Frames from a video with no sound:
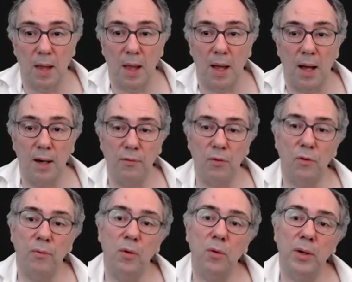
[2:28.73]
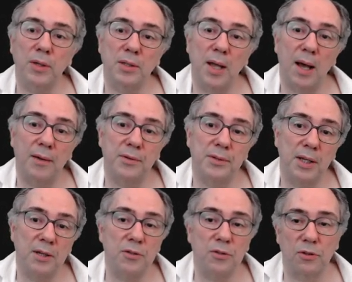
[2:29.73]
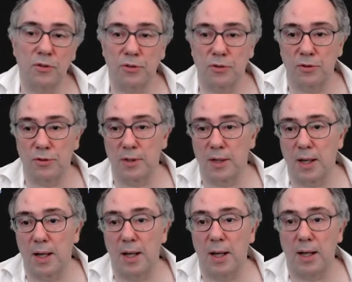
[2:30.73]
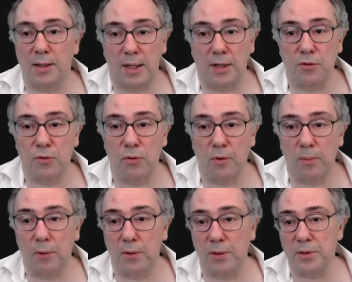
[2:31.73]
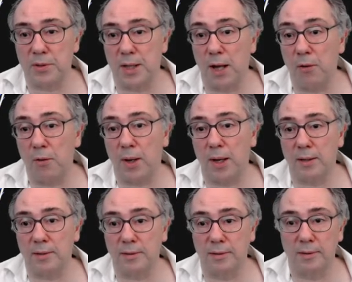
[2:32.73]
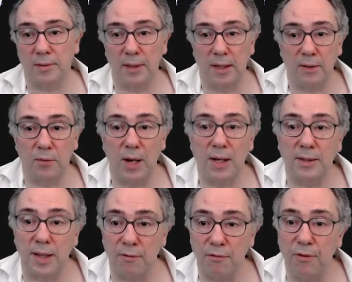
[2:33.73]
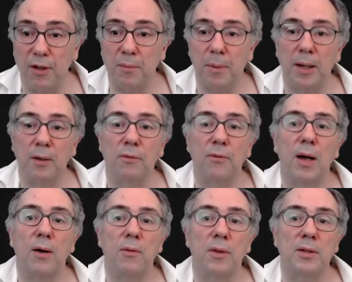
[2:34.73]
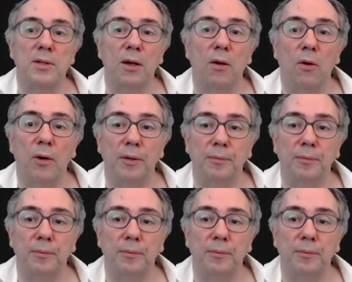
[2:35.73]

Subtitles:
And if your viewers have sensors attached to their bodies, now you can get real-time feedback of how things are going.